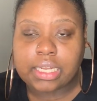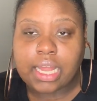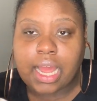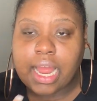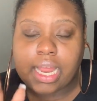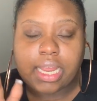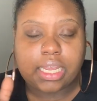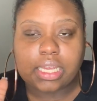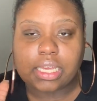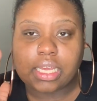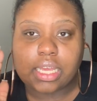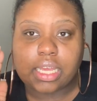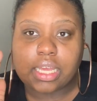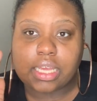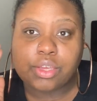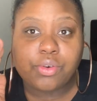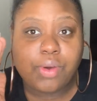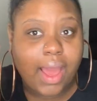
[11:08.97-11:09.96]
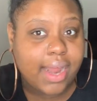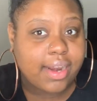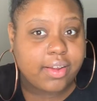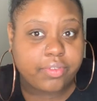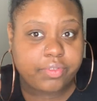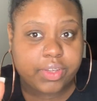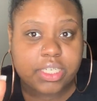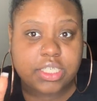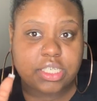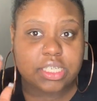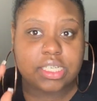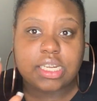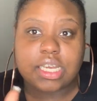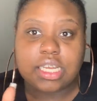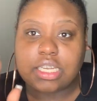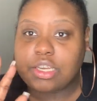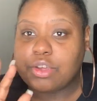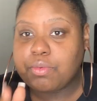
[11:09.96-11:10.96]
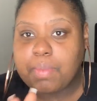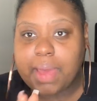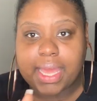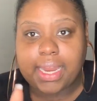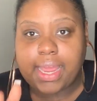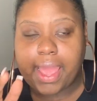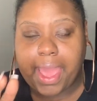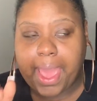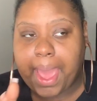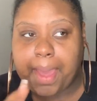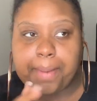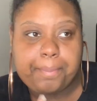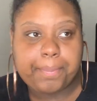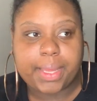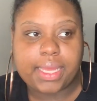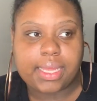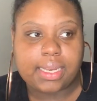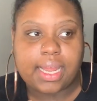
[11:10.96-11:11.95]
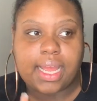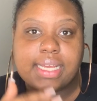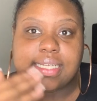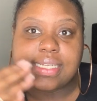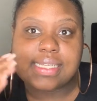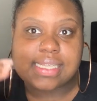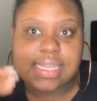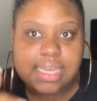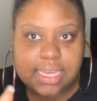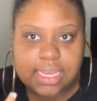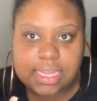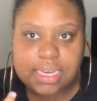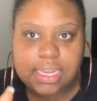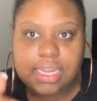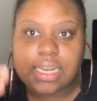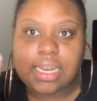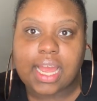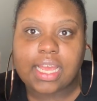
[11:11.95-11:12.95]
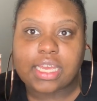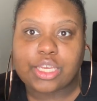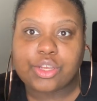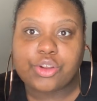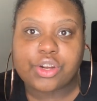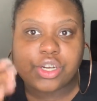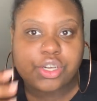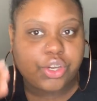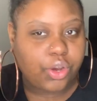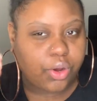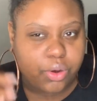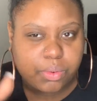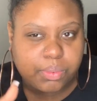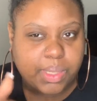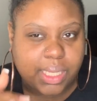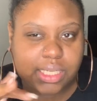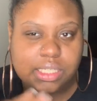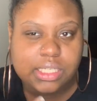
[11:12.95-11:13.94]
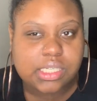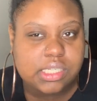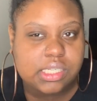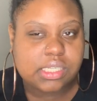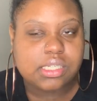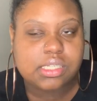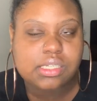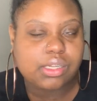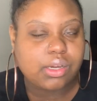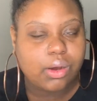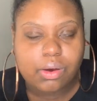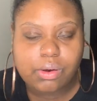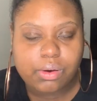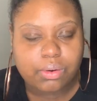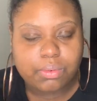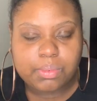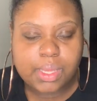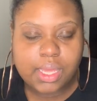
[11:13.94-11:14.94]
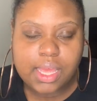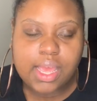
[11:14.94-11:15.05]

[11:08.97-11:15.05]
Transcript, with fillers: Like you had a vision and you made it happen. Like sit in it. Like you're dope. Like this is dope.